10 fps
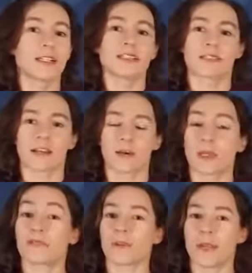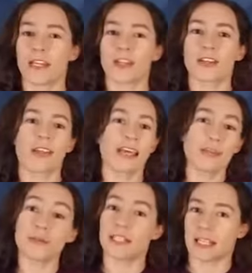some information that
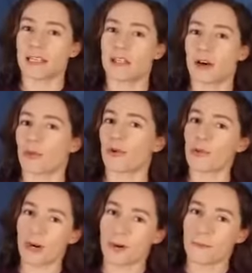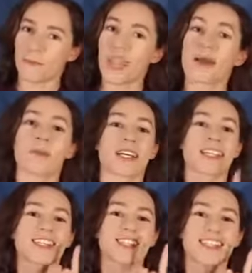you didn't know before. But
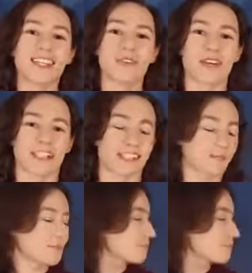there's a difference.